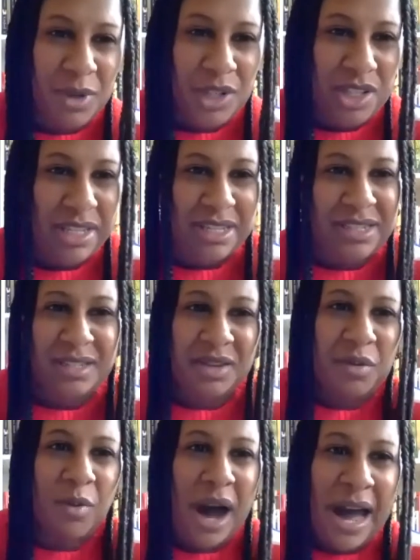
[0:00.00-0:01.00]
which is
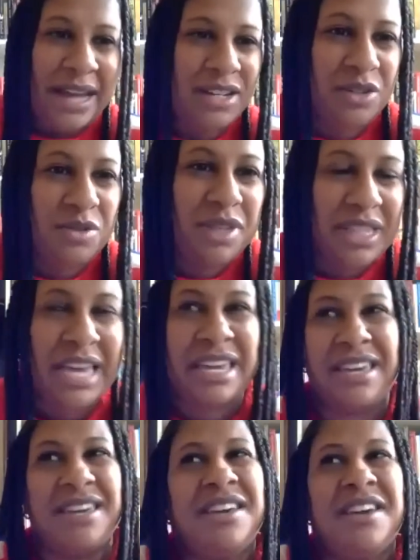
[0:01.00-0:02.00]
why I do,
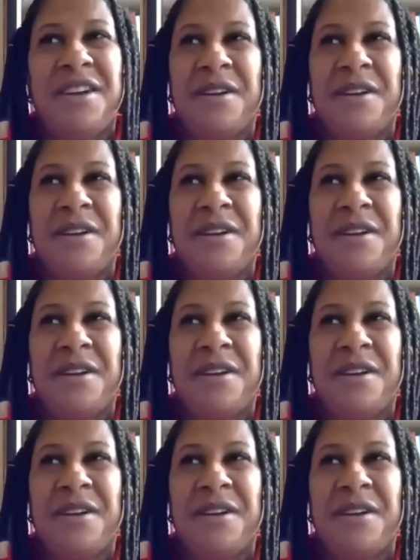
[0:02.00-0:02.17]
like,